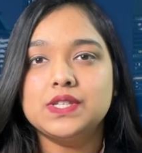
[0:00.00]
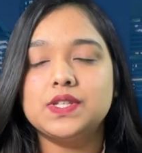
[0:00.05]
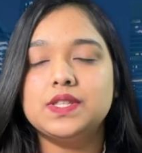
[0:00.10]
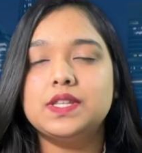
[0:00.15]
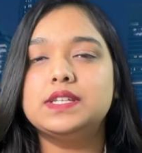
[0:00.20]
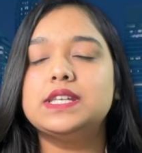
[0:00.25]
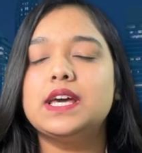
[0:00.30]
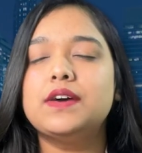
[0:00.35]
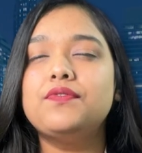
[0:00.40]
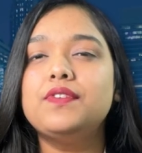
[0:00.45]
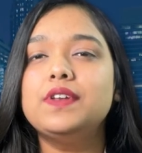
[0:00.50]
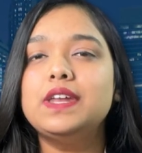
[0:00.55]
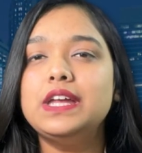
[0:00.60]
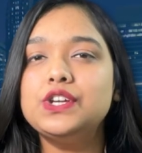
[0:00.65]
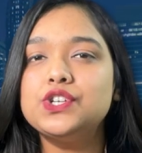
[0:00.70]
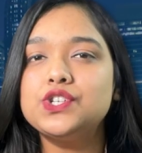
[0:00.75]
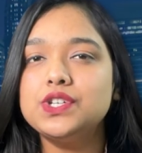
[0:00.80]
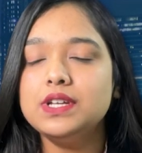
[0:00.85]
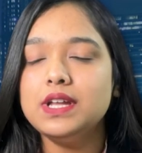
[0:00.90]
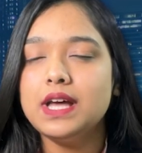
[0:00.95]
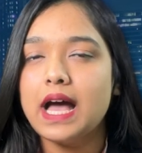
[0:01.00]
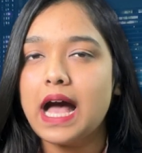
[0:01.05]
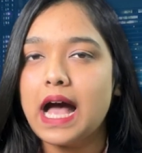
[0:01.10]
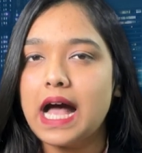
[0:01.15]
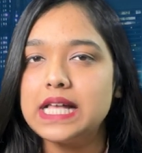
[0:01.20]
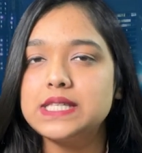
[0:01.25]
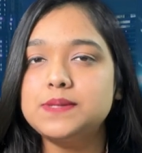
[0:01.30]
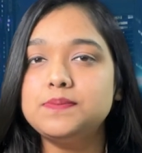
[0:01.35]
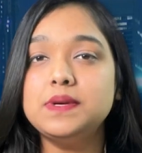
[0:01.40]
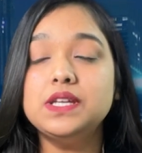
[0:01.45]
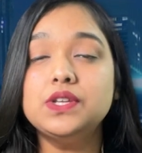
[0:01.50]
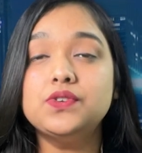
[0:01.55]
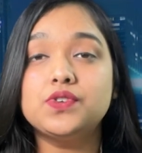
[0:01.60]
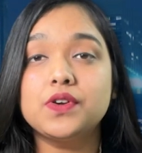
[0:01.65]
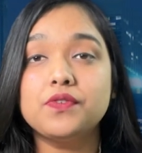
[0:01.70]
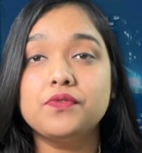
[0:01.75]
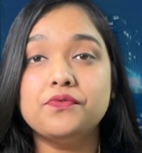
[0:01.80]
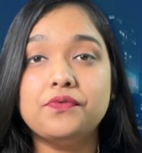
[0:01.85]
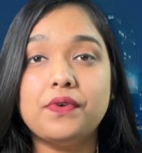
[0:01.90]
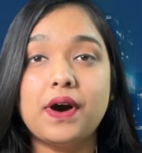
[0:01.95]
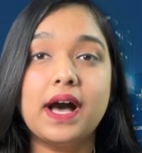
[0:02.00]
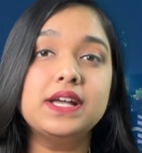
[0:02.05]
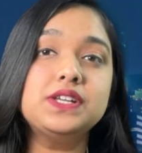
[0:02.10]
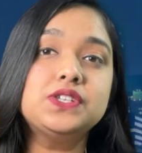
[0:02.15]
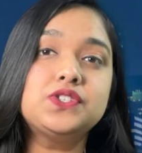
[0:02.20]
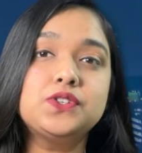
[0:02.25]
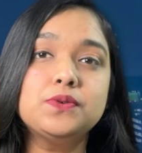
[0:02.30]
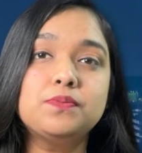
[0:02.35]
So the definition has been revised